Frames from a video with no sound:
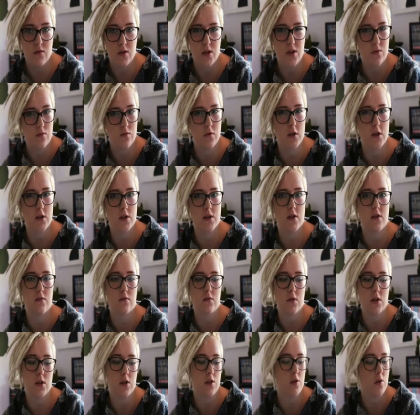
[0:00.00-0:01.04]
really rinse
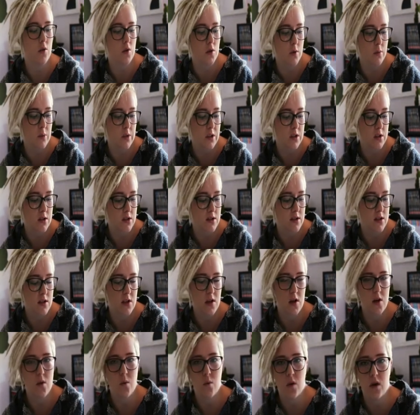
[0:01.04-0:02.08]
them really good, because you
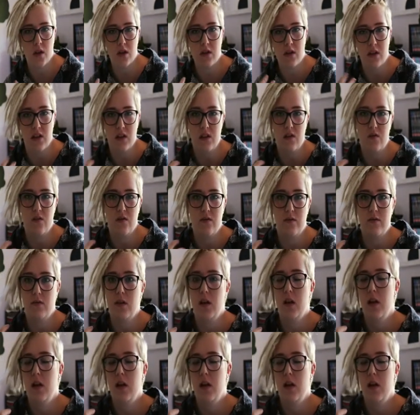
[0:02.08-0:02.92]
don't want to leave